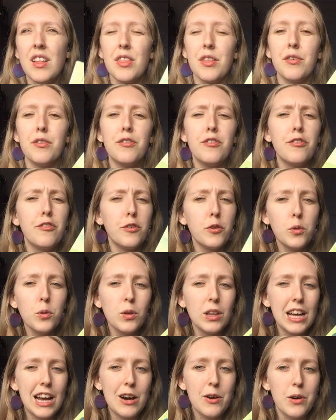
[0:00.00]

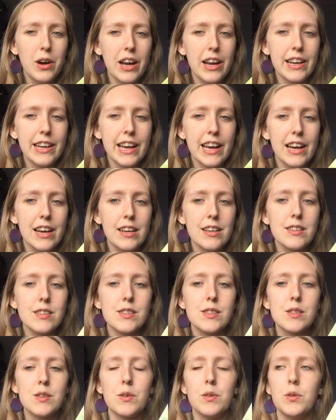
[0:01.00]
fallout, I
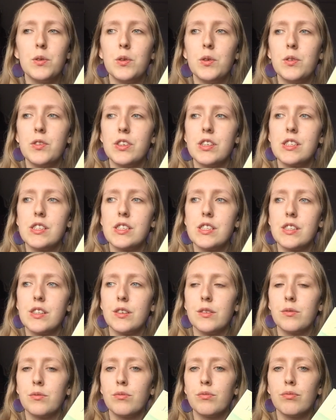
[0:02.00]
guess, or just
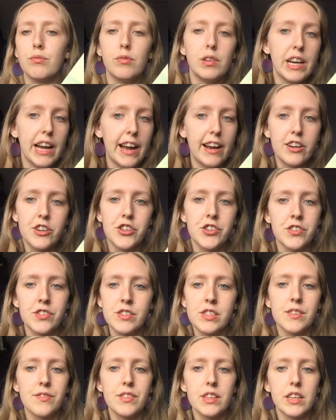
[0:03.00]
the
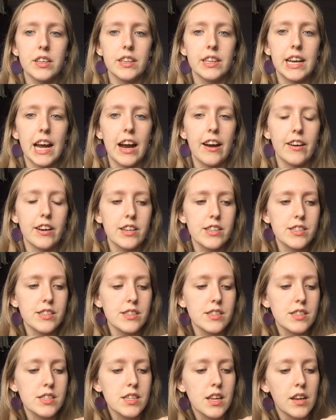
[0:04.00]
reactions of the other
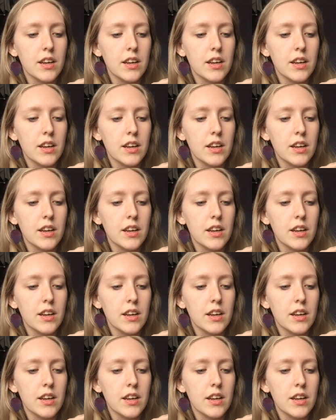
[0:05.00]
characters.